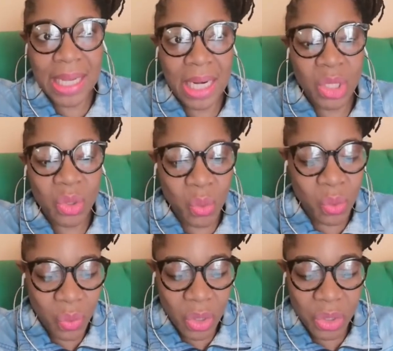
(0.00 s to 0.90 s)
And I
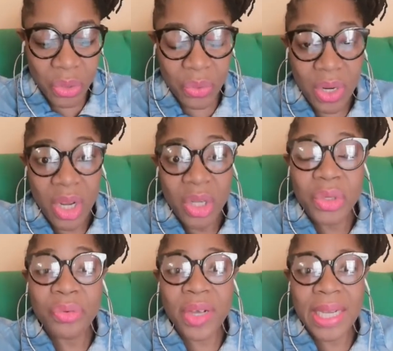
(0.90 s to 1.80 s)
don't want you
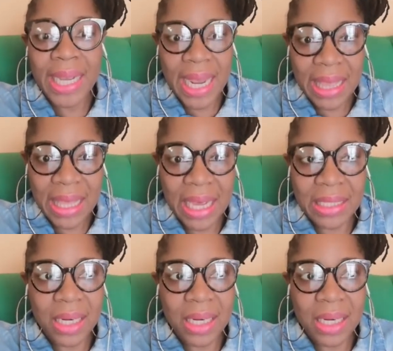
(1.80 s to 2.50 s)
to forget that.